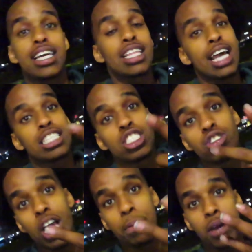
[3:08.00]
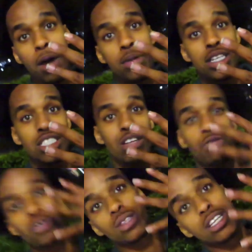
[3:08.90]
it, like, subscribe, comment, and share. The
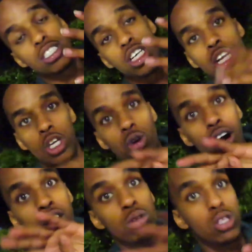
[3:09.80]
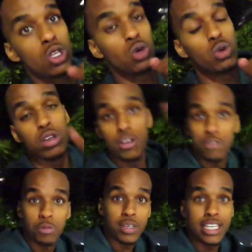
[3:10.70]
four things you already know what to do. Feel
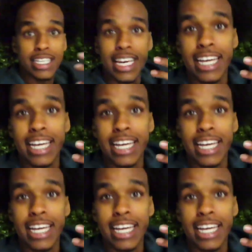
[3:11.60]
me? Gang